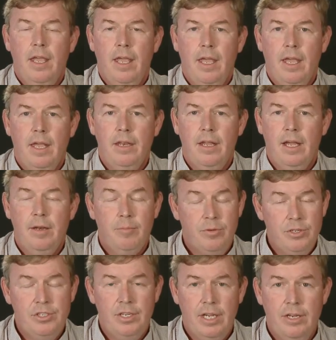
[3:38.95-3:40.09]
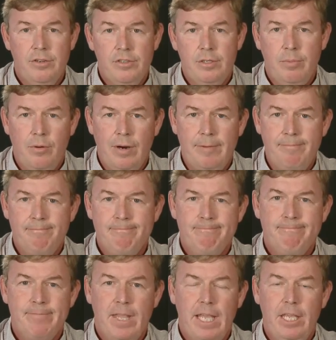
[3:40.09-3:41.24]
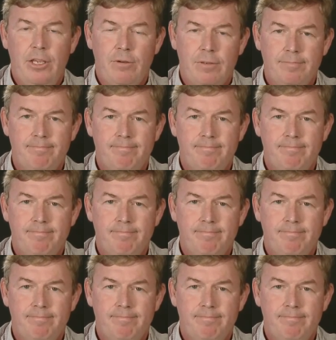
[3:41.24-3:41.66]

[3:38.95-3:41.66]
And I'd appreciate your support. Thank you.